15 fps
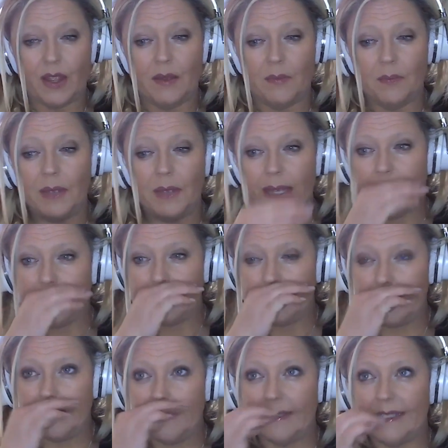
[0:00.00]
but yet
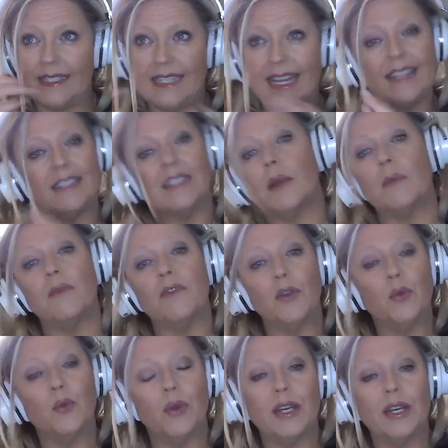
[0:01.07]
stand up for
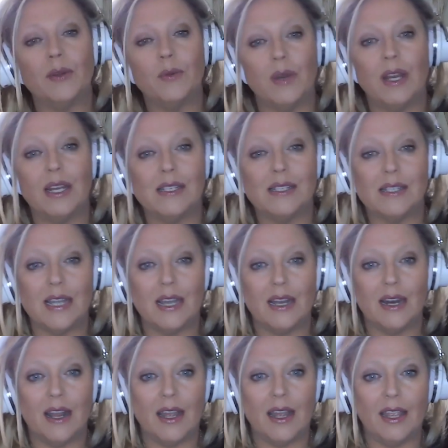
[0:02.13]
what it was that
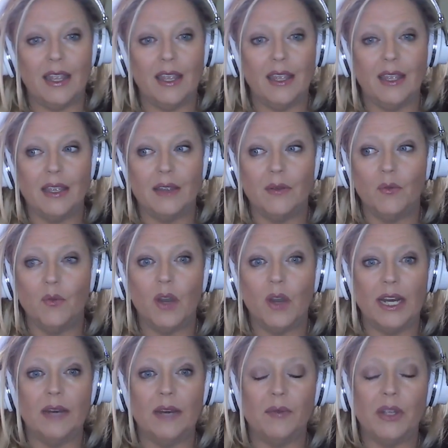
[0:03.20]
I
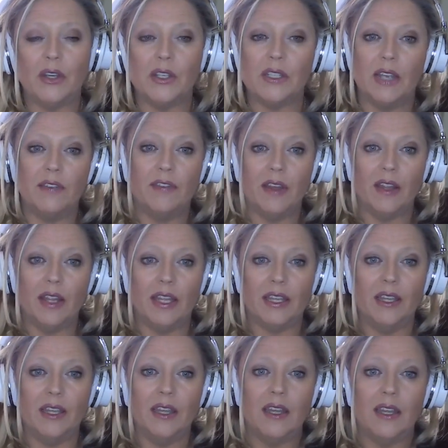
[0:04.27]
wanted, because I felt like
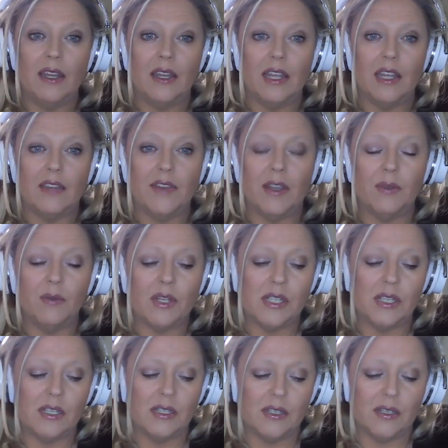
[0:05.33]
if I
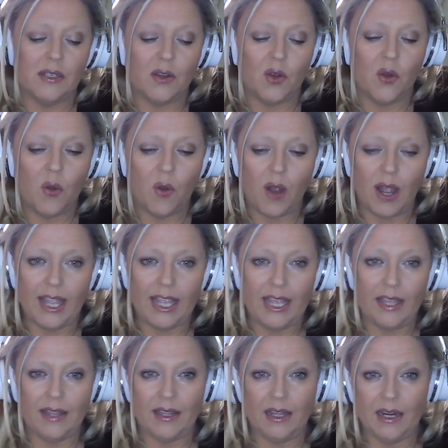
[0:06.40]
wasn't
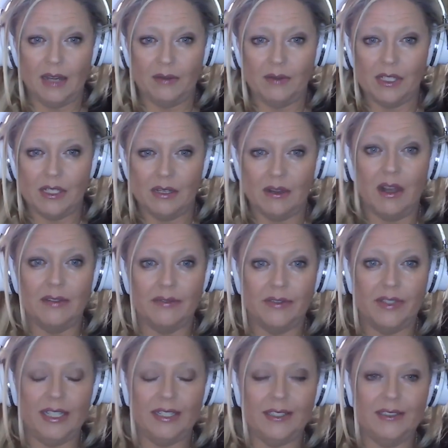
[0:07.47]
quiet, then I was in
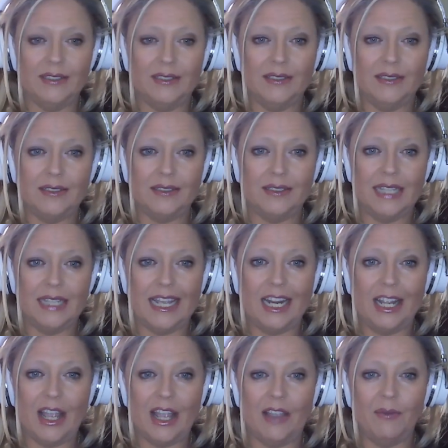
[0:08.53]
conflict. And
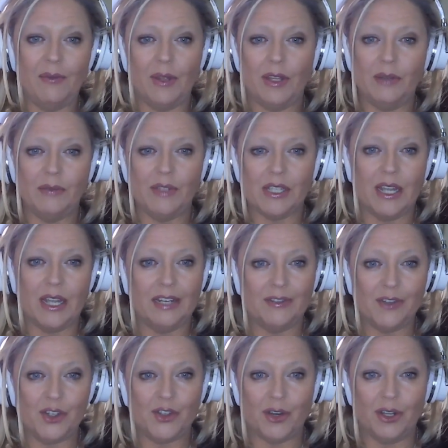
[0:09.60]
I really was kind of
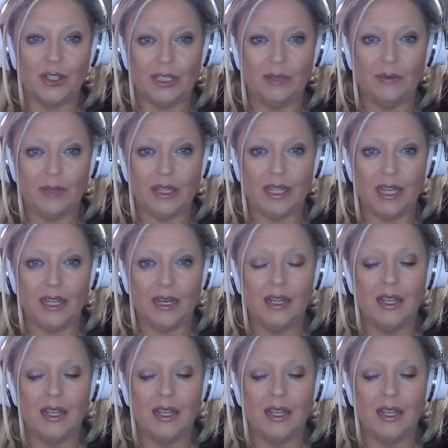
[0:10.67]
struggling with that.